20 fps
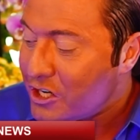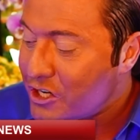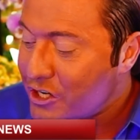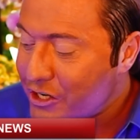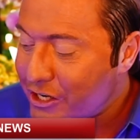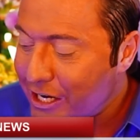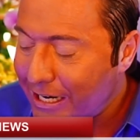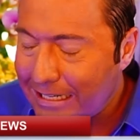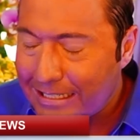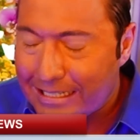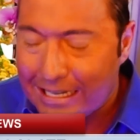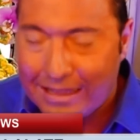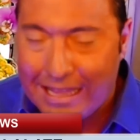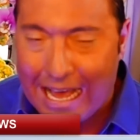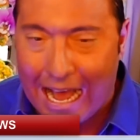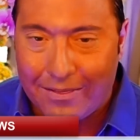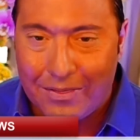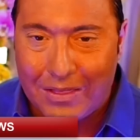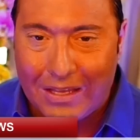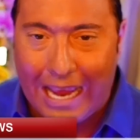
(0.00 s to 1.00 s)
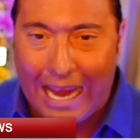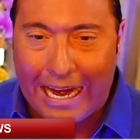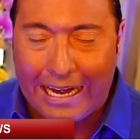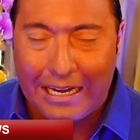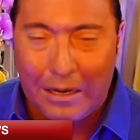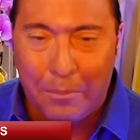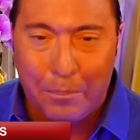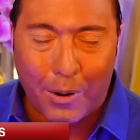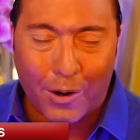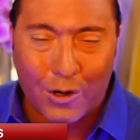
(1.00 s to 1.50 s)
She did that,
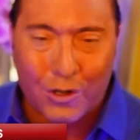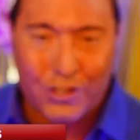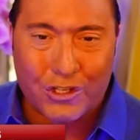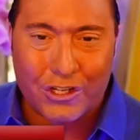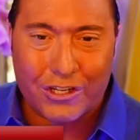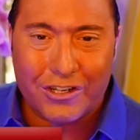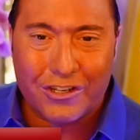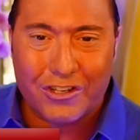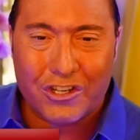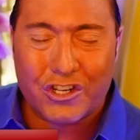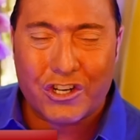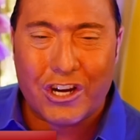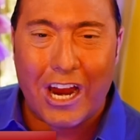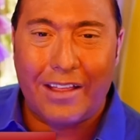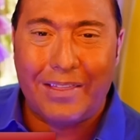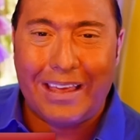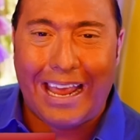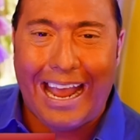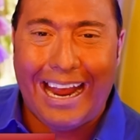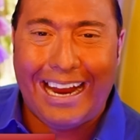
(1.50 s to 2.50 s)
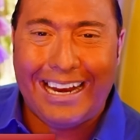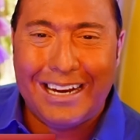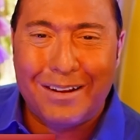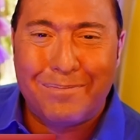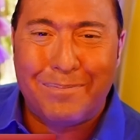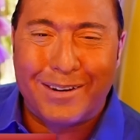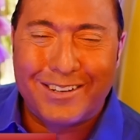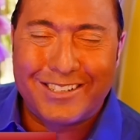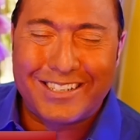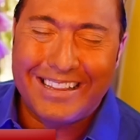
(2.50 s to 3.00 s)
the 80 person, che- the
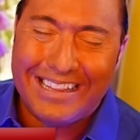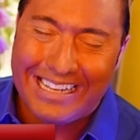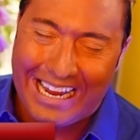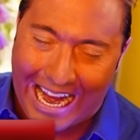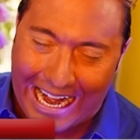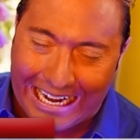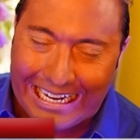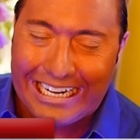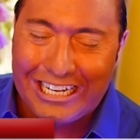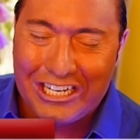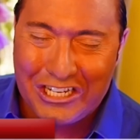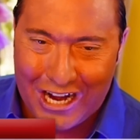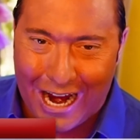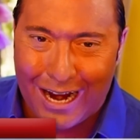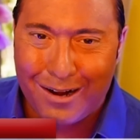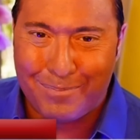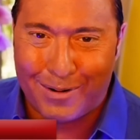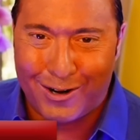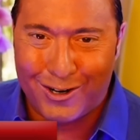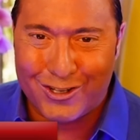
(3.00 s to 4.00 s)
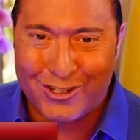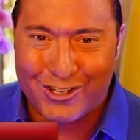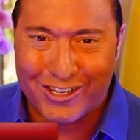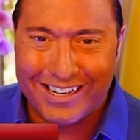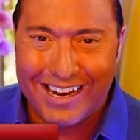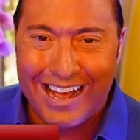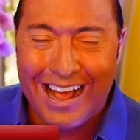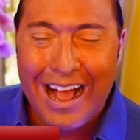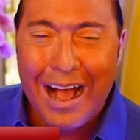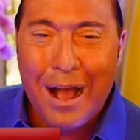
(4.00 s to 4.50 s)
80 person, the 80 check
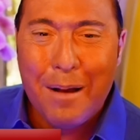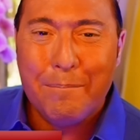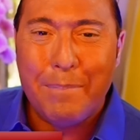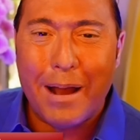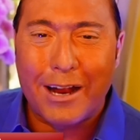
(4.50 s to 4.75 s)
person,